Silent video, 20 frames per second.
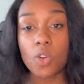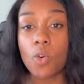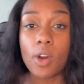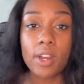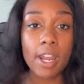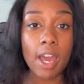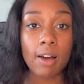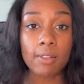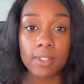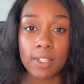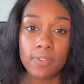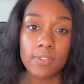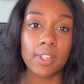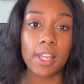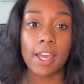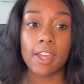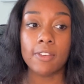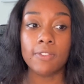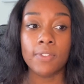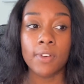going out living
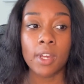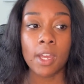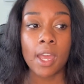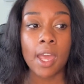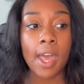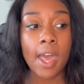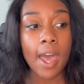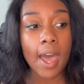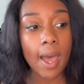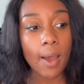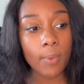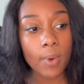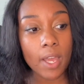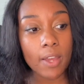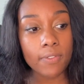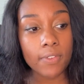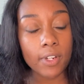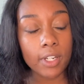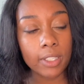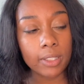life.
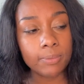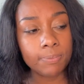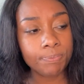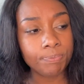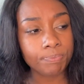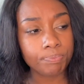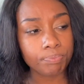However,